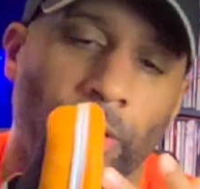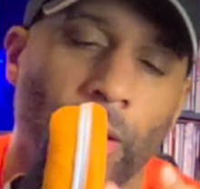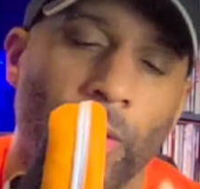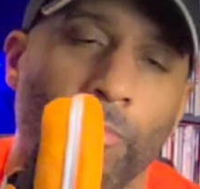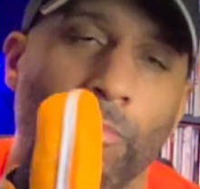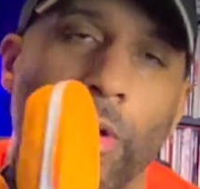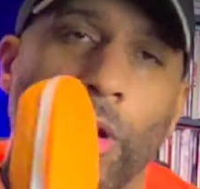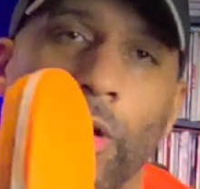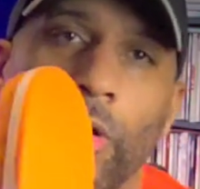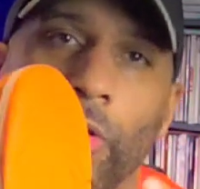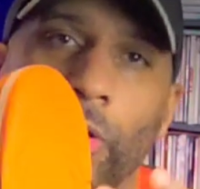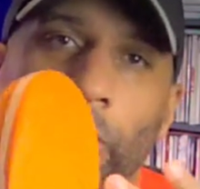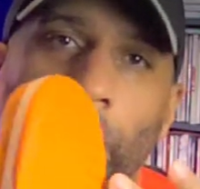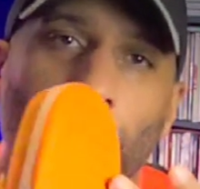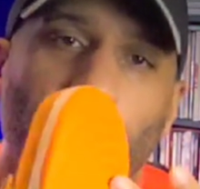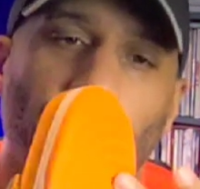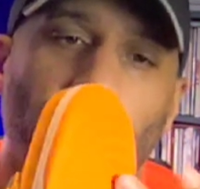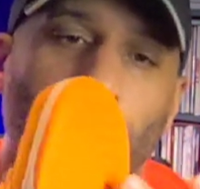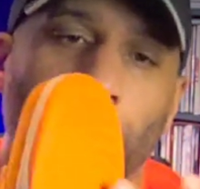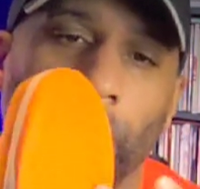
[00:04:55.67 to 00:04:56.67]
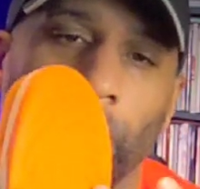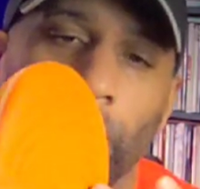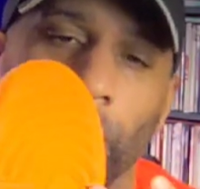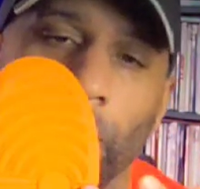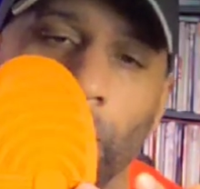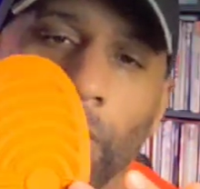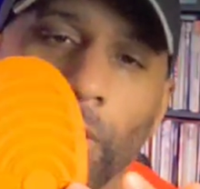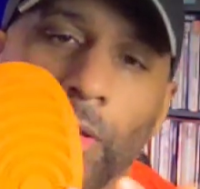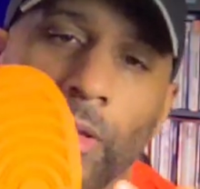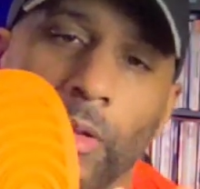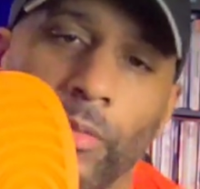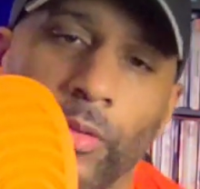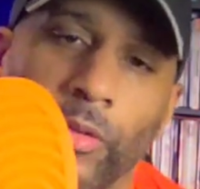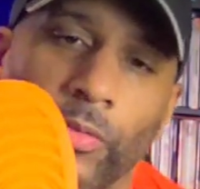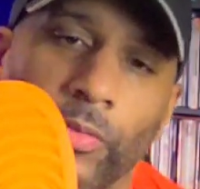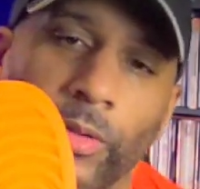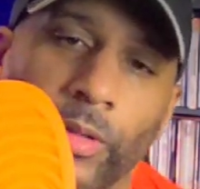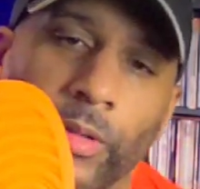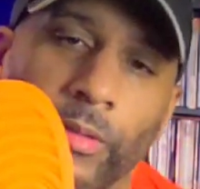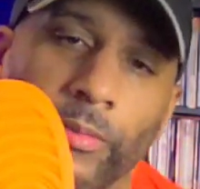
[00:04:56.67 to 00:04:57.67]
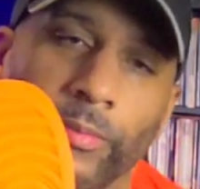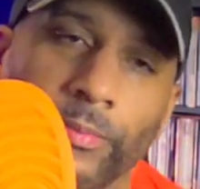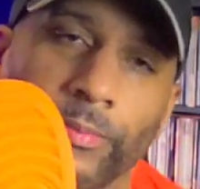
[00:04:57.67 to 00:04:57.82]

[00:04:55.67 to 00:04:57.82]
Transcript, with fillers: and ball area of your foot,